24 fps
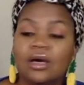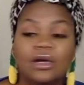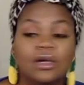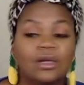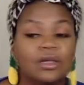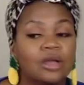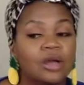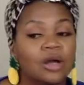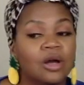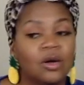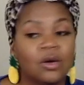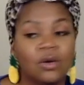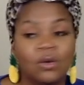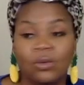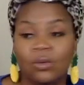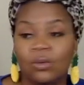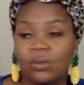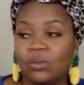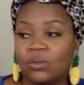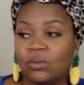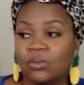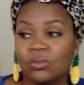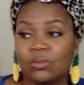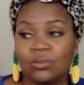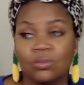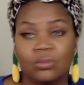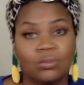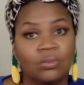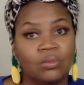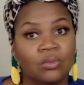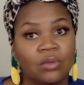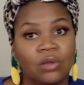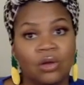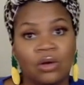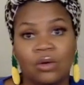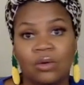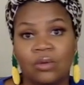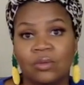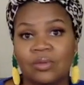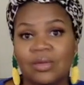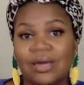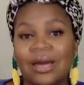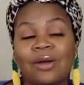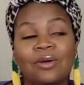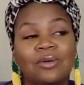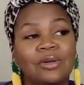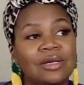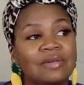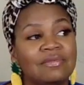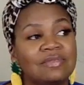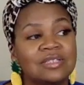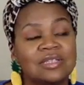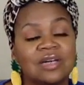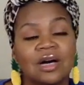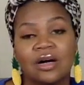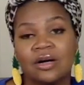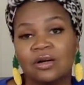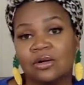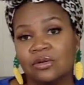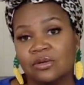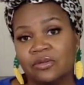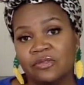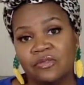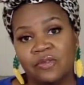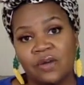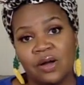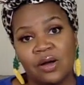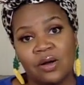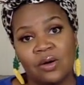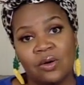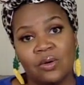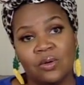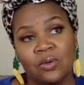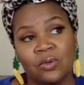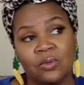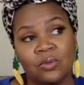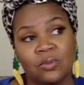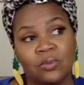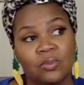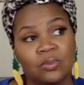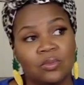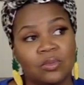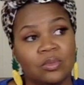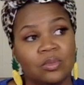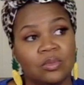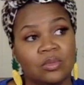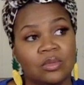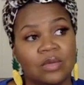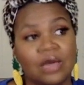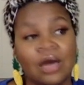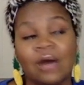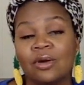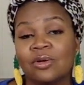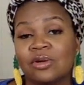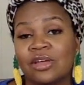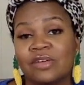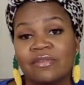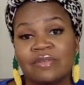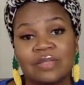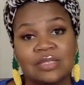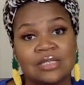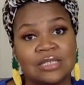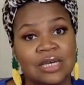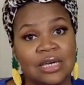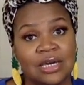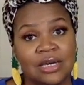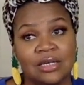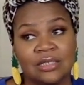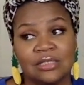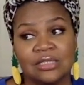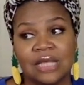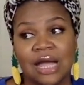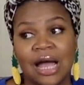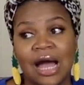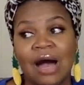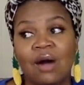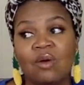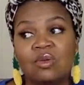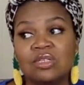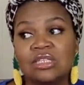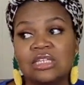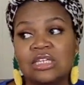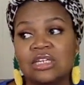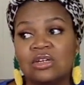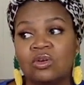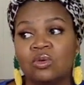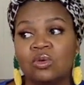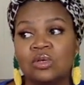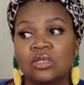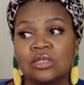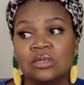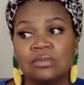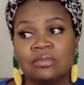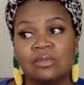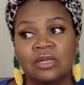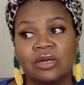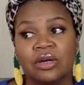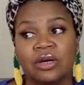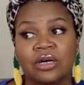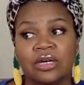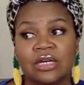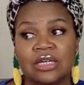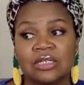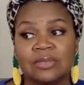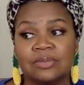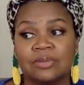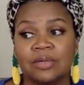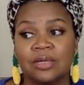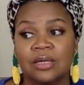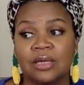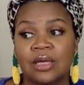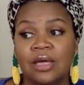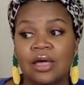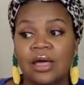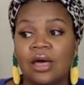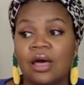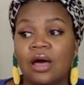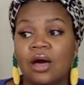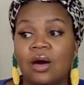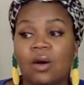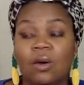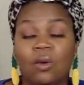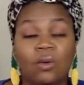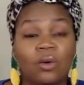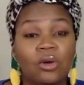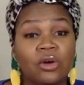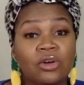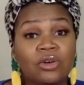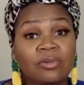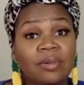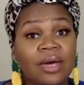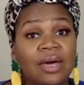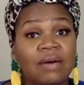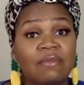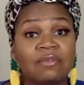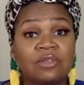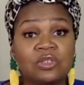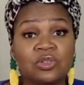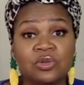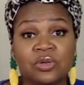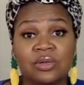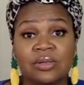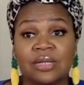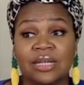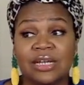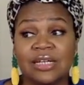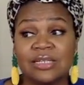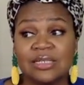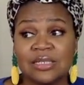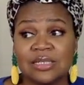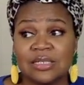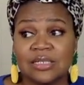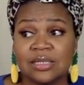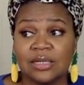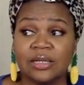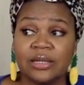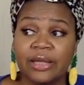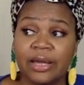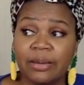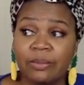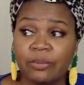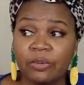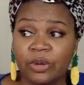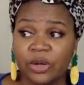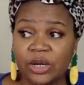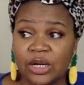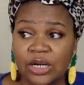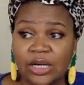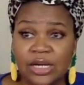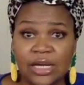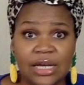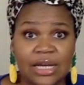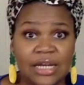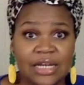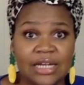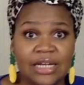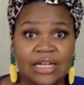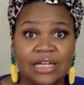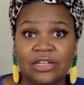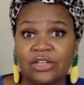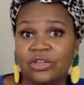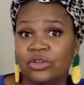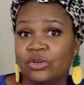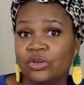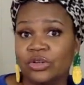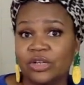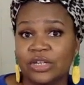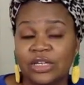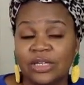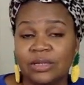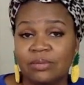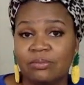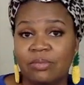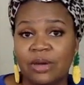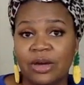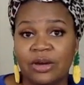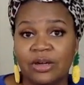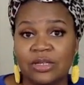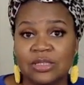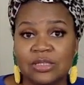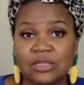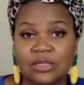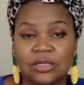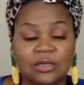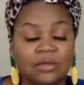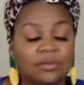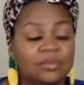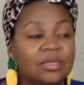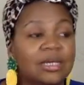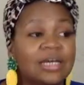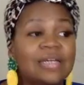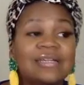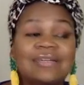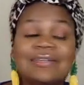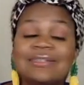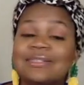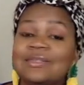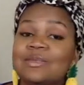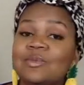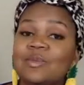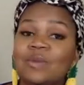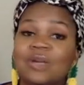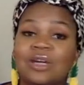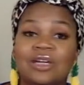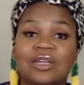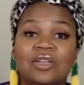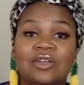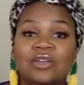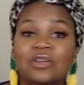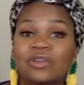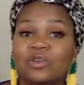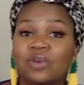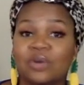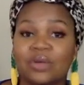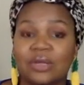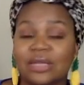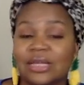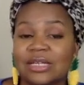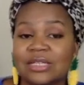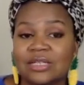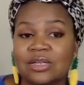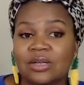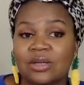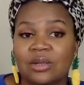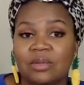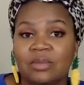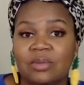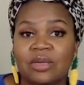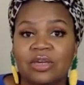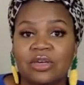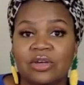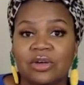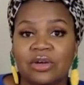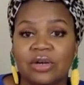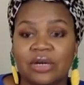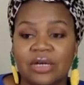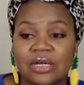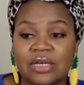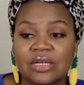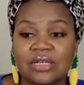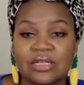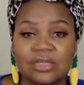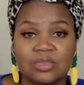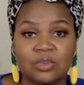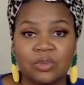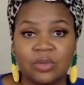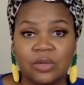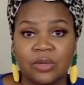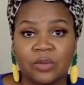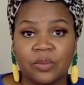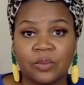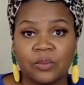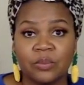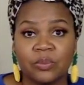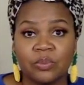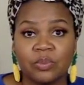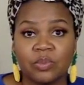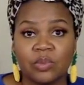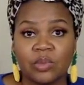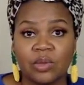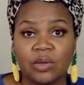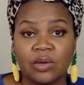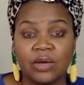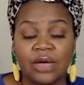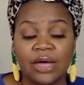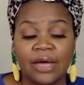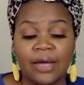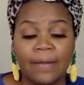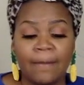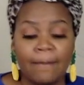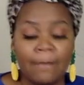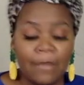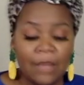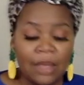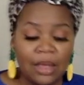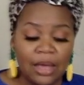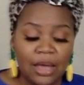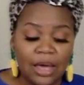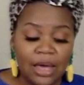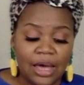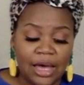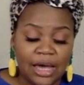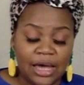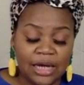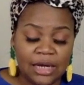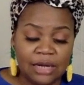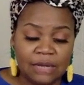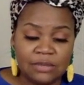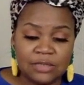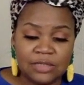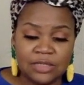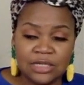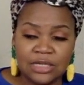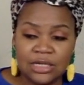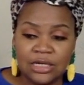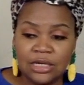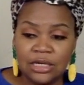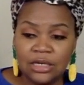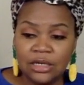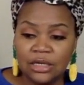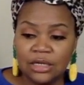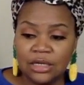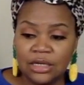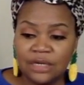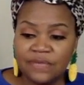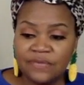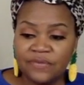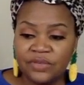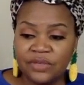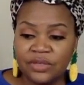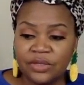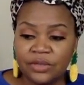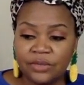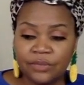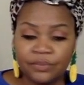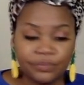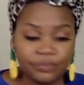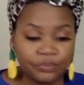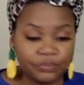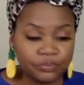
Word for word: no, no. Y'all don't even talk on the phone. Y'all don't even text. How is he going to be your husband? Or you have a dream that it's a celebrity and you're getting married to them. That doesn't mean you're that's gonna be your husband. Okay, and I'm seeing even